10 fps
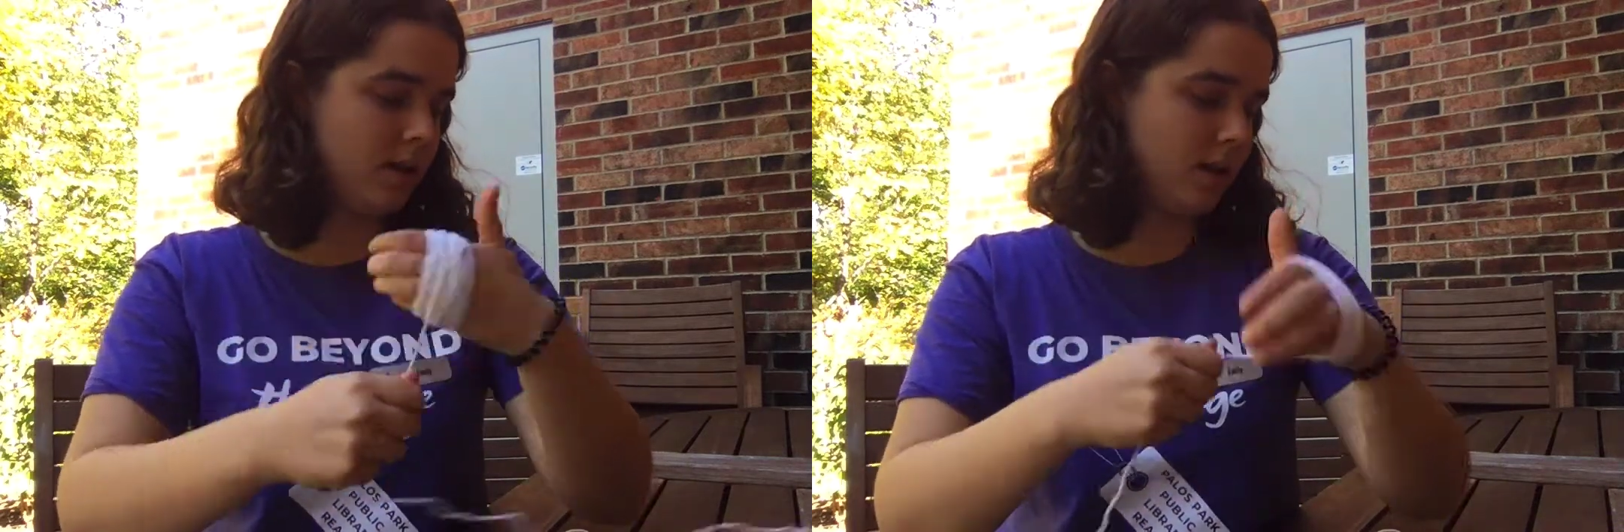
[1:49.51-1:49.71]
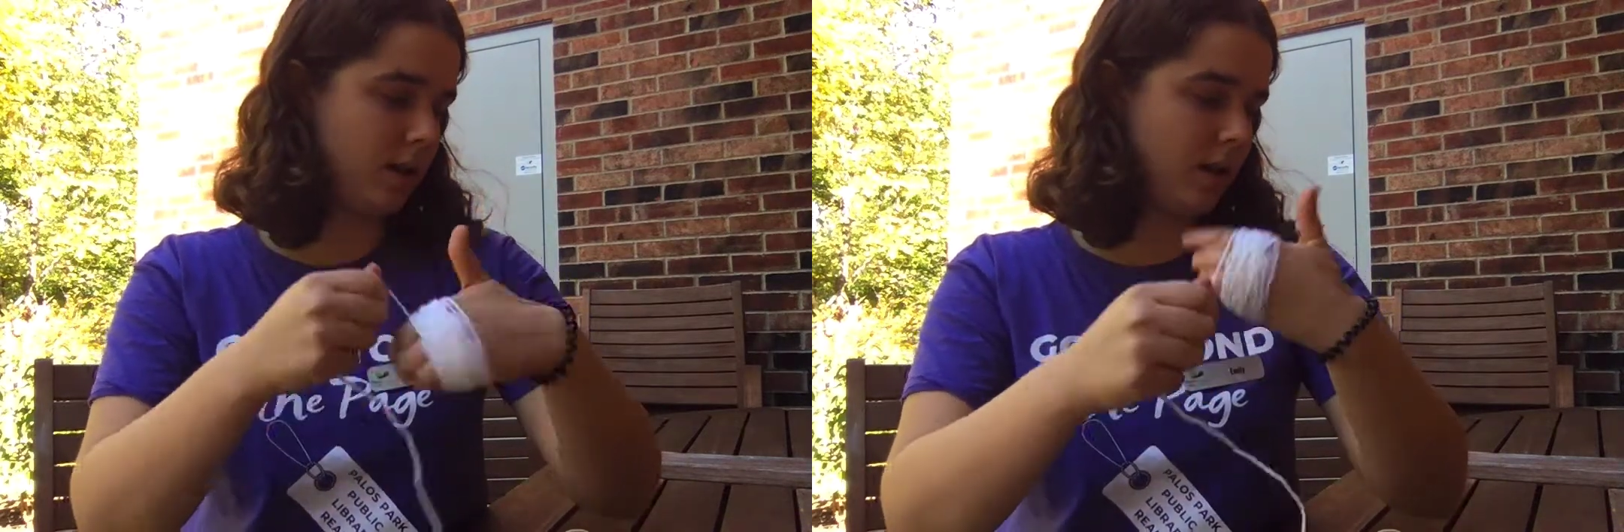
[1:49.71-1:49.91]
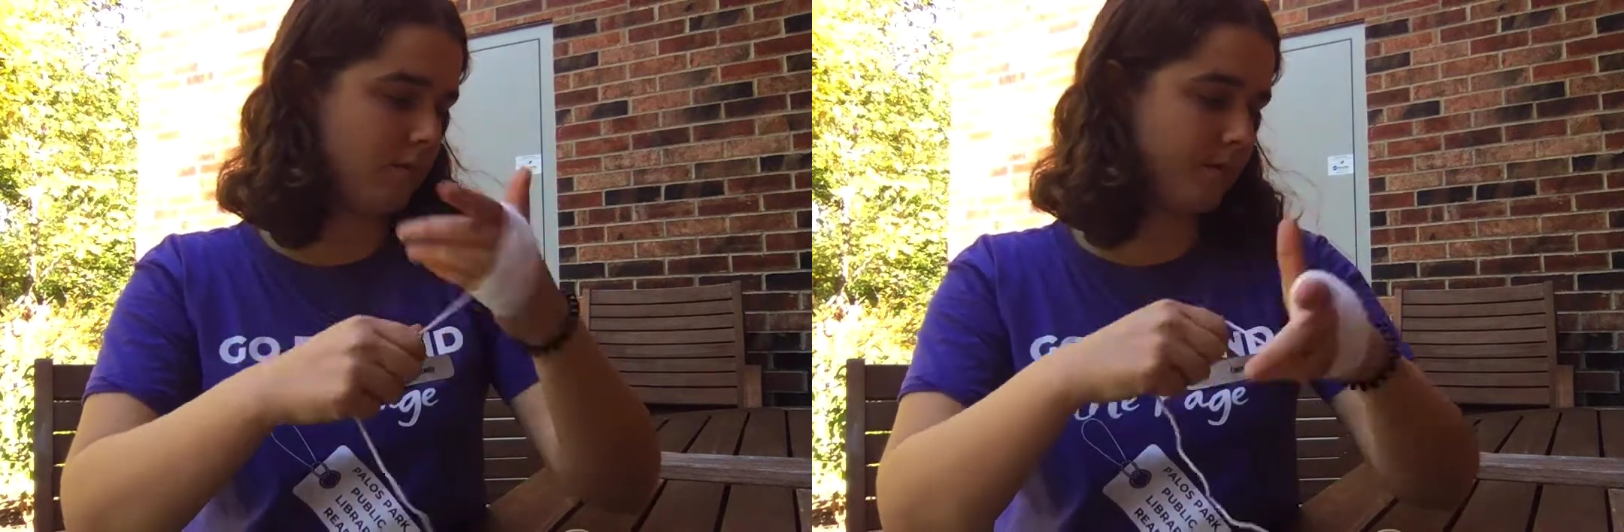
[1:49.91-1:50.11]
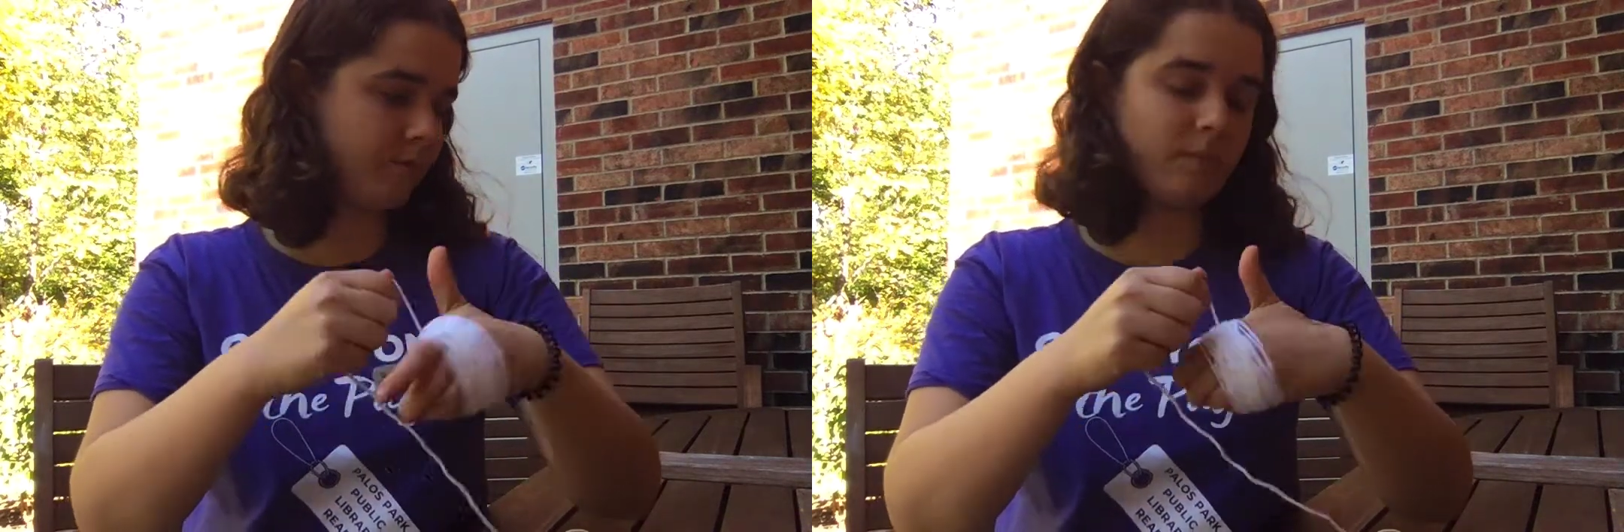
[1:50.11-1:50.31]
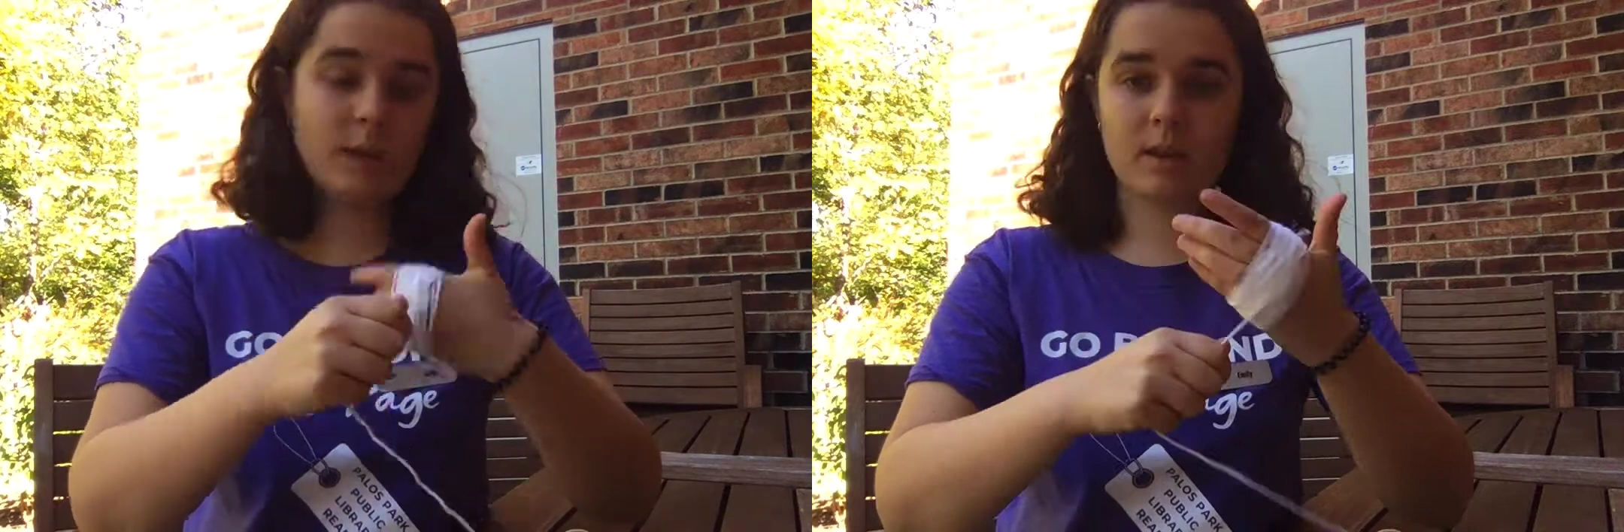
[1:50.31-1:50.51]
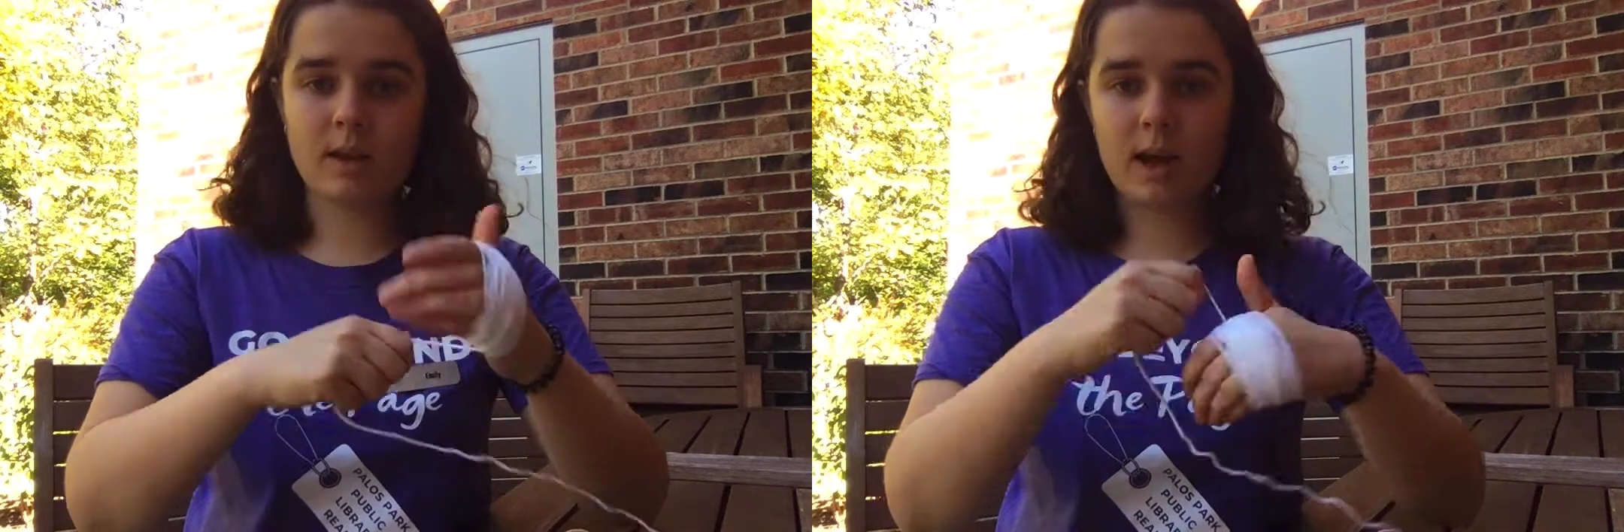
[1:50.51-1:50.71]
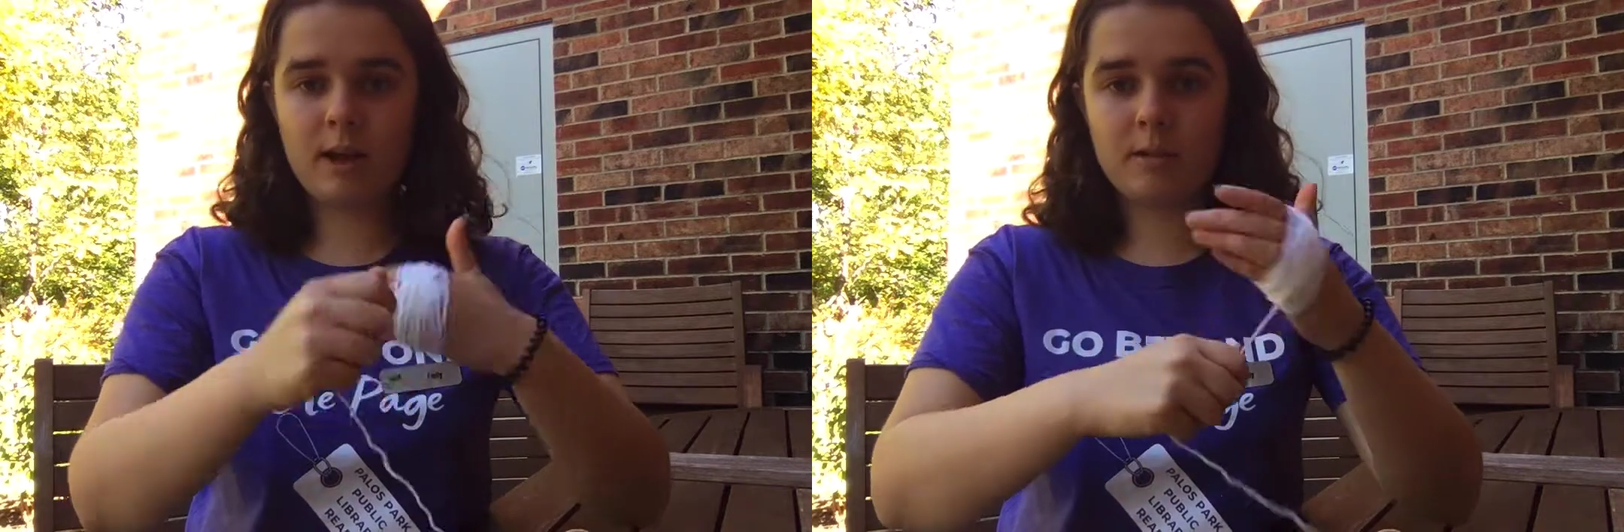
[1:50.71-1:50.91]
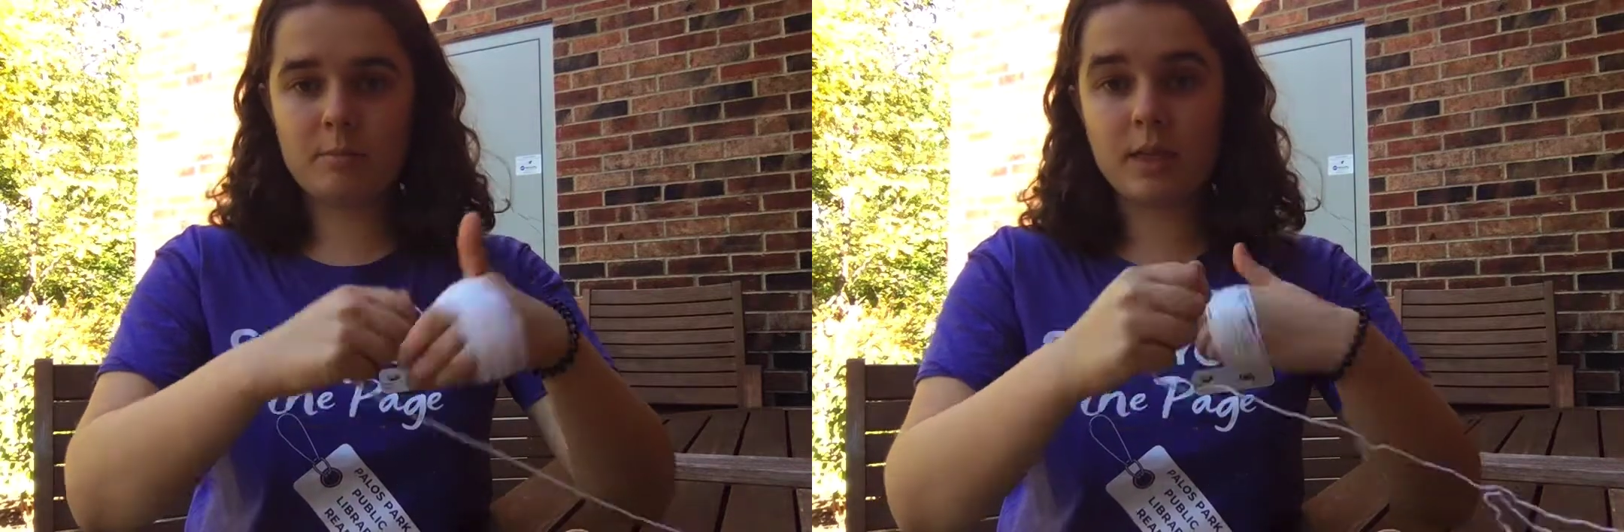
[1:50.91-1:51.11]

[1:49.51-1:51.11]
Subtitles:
I'm